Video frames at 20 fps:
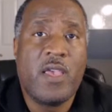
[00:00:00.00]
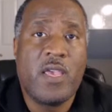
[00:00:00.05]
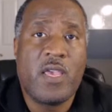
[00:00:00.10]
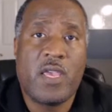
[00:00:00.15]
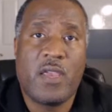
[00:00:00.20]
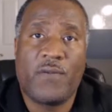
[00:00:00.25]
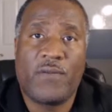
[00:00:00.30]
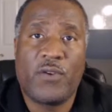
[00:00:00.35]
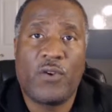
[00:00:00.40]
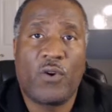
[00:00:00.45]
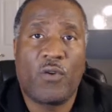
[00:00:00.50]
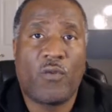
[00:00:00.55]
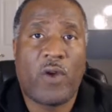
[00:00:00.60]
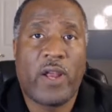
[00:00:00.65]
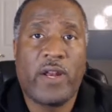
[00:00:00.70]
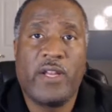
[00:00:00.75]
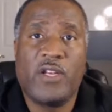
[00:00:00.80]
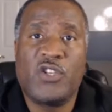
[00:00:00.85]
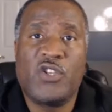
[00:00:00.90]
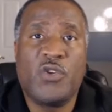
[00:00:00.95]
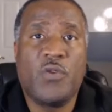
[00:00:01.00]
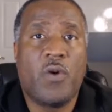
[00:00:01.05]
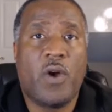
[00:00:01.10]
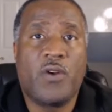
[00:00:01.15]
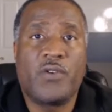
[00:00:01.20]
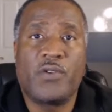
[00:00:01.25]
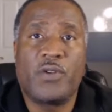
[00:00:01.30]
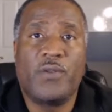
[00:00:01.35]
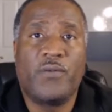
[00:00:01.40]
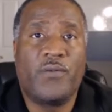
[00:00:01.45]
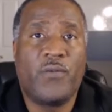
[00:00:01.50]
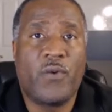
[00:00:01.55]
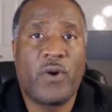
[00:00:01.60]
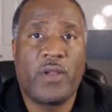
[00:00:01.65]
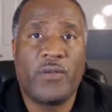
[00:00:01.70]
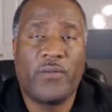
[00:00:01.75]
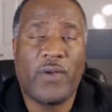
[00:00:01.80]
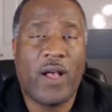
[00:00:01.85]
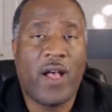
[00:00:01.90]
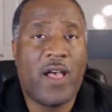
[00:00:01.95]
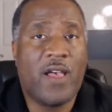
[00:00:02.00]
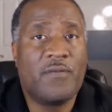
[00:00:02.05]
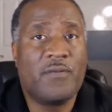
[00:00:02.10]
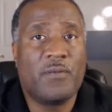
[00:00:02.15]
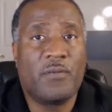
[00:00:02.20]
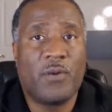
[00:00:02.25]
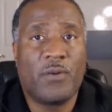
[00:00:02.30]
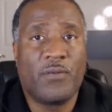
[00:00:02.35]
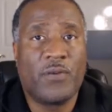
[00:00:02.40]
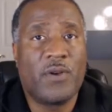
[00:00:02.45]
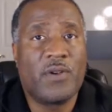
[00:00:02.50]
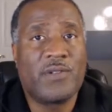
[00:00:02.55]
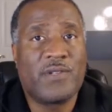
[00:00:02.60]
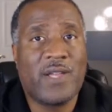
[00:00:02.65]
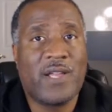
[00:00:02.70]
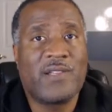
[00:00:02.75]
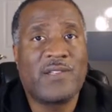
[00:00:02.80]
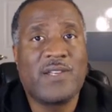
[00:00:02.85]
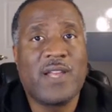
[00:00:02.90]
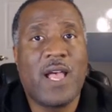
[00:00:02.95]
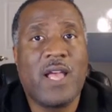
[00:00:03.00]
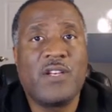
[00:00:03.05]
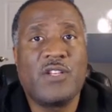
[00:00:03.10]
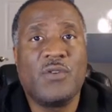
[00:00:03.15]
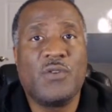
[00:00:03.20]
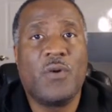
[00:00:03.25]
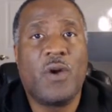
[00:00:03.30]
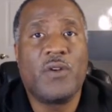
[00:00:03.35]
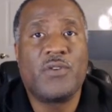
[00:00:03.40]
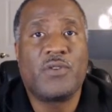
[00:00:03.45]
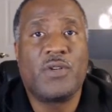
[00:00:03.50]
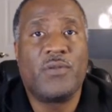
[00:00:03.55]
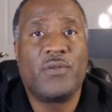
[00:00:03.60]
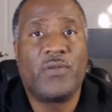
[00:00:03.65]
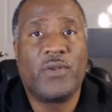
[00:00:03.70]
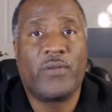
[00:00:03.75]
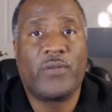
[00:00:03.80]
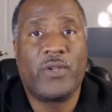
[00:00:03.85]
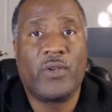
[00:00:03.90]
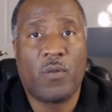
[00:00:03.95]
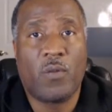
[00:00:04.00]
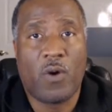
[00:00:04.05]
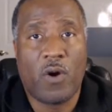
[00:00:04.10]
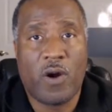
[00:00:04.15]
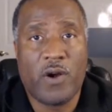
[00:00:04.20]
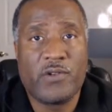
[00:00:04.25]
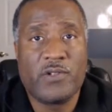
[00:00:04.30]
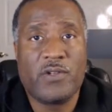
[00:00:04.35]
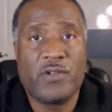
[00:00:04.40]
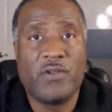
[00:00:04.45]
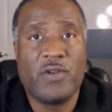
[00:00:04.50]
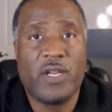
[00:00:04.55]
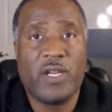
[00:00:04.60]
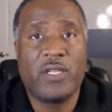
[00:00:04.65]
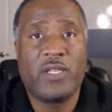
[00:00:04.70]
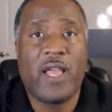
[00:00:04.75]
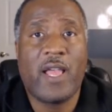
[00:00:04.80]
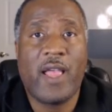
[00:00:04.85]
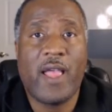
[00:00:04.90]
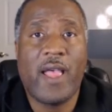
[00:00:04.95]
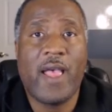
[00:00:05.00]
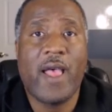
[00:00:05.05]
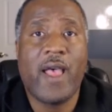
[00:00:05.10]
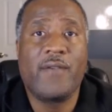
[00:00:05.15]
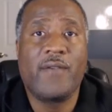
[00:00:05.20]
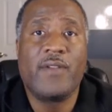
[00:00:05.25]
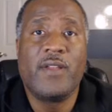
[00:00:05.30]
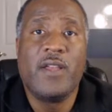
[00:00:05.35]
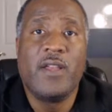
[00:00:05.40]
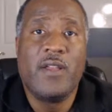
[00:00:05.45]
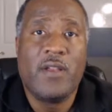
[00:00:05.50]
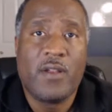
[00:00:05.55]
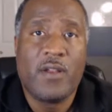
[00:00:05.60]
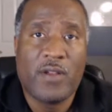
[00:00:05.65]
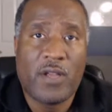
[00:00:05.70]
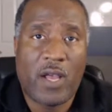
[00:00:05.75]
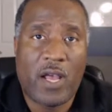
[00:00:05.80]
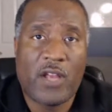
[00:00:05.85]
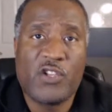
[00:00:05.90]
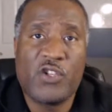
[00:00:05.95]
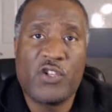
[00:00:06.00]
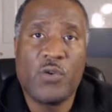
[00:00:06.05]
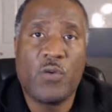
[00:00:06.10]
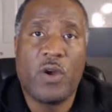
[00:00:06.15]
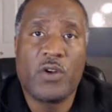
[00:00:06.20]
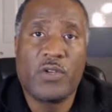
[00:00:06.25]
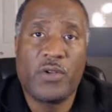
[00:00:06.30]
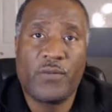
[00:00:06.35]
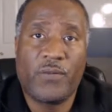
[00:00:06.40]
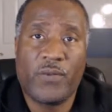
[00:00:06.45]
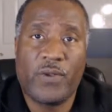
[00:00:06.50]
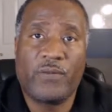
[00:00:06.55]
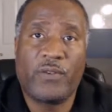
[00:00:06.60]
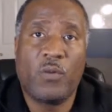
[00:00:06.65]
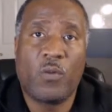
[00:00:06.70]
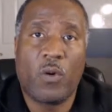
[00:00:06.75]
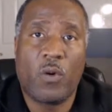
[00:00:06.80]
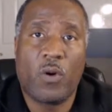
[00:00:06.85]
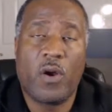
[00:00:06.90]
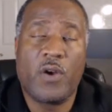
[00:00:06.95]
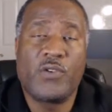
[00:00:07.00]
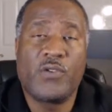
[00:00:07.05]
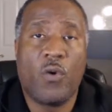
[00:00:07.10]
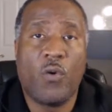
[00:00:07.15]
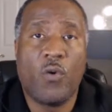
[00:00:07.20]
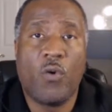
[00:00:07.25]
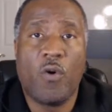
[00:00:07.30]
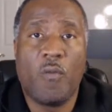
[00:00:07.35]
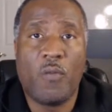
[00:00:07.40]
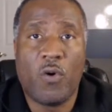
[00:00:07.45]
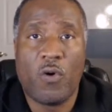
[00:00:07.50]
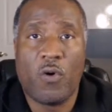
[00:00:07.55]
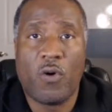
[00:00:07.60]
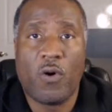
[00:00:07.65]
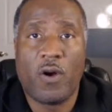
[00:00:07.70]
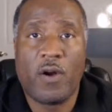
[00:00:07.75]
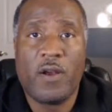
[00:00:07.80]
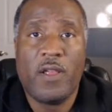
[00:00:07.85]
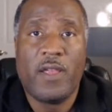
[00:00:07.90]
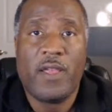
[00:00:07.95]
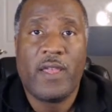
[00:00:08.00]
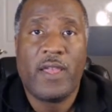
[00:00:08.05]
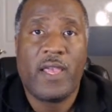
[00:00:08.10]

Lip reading: If you're right at 245, well, folks, that's not 250 words. You need to have 250 words or more.